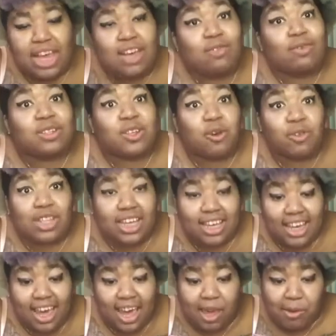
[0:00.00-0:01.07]
It was only a
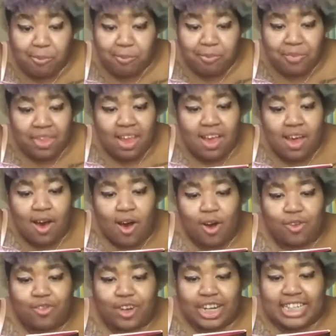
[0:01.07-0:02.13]
game.
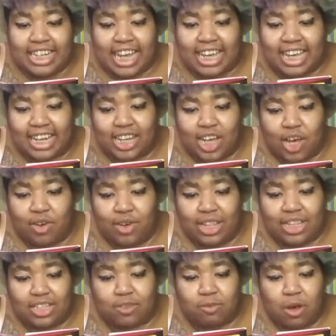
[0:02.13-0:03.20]
Over a decade ago,
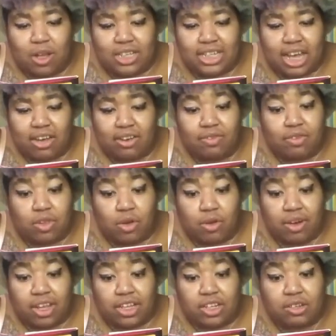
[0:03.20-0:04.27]
in the small town of
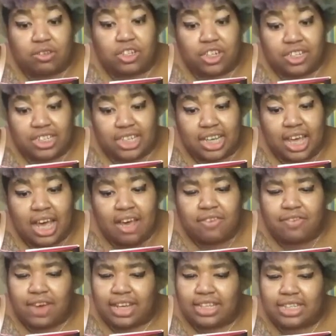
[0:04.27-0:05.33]
Gloria, New Jersey,
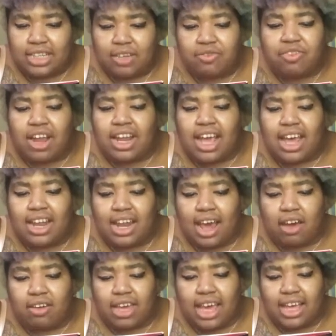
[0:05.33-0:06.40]
feisty, red-headed
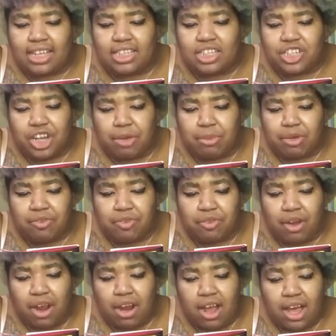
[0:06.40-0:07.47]
outcast Jamie
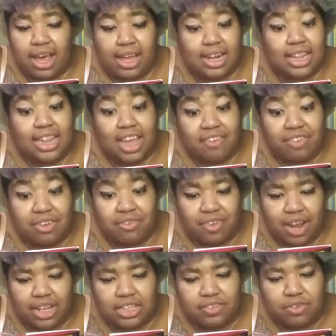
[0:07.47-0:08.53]
Ferreira and 11
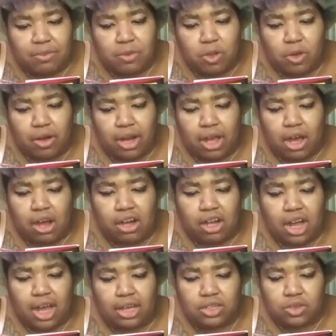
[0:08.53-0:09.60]
friends from Gloria
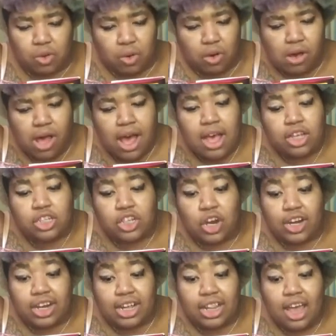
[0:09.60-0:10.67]
Hart High School
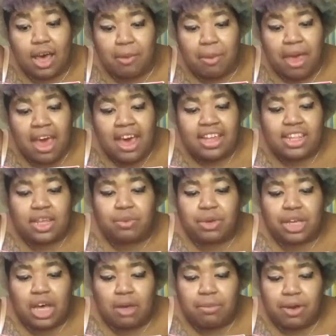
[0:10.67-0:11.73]
started a club. They
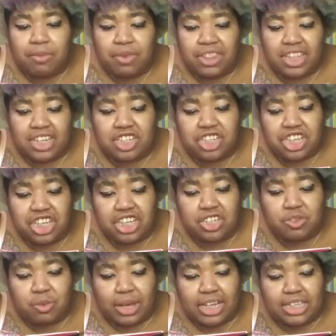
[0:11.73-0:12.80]
would come up with
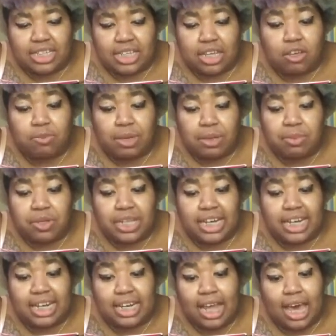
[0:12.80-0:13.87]
ingenious ways to kill people they
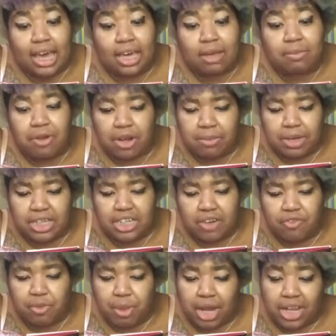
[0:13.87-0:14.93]
didn't like, pretty much
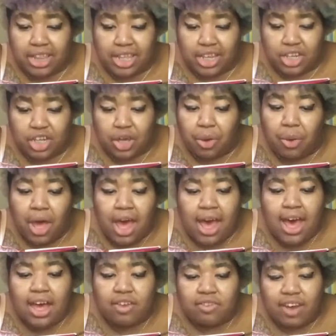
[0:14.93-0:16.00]
everybody they knew,
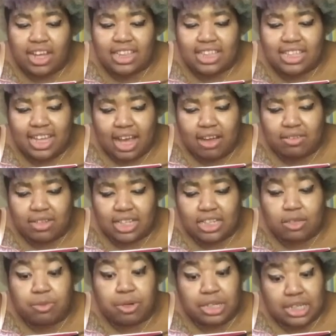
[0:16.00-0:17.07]
and write down
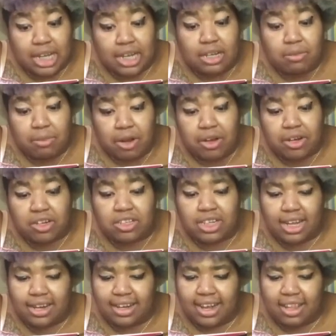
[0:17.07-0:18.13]
these pretend murders
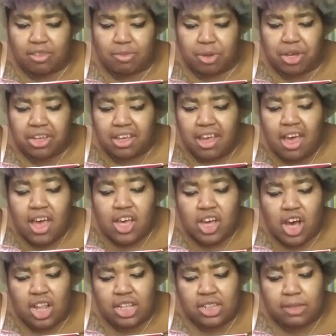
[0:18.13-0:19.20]
in a death book.
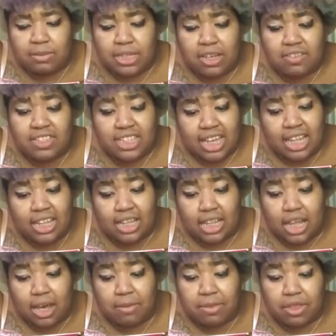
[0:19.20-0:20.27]
Calling themselves the Killing
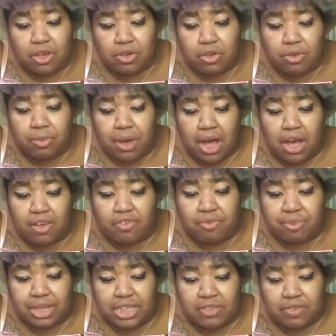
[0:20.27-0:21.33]
Club, the group
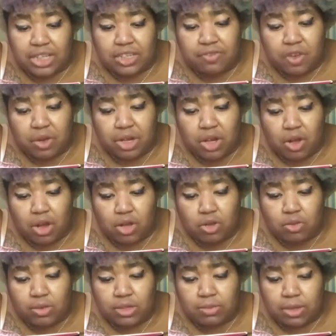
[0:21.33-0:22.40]
of misfits voted on
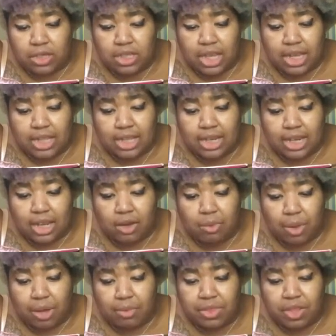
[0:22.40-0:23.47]
who was most likely to get
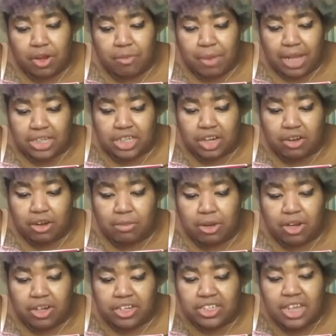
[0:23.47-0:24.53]
away with their imaginary
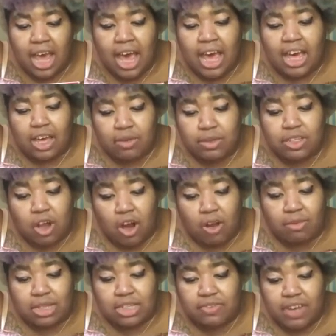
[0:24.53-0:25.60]
murders. It was
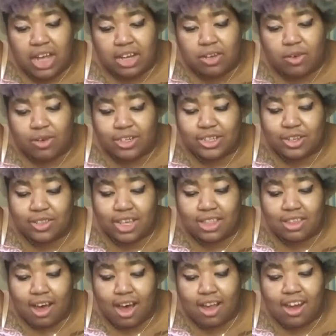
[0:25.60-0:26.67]
harmless fun, or so they
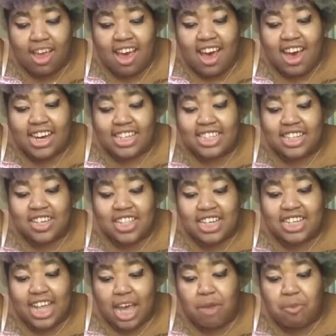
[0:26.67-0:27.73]
thought, until
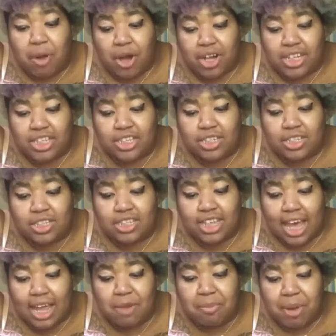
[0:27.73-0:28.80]
the
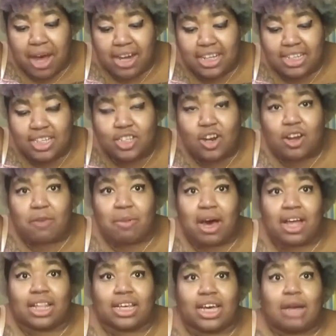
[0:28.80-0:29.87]
dead bodies started
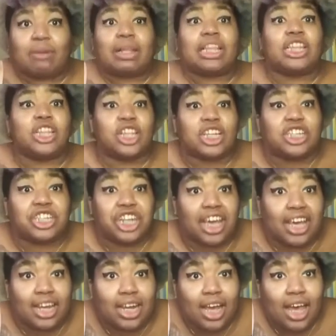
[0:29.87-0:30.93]
piling up.
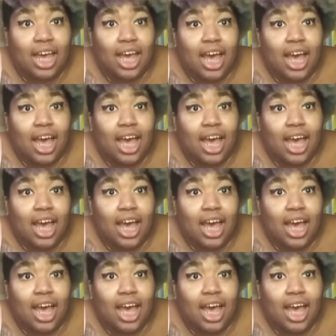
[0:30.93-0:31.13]
Legit,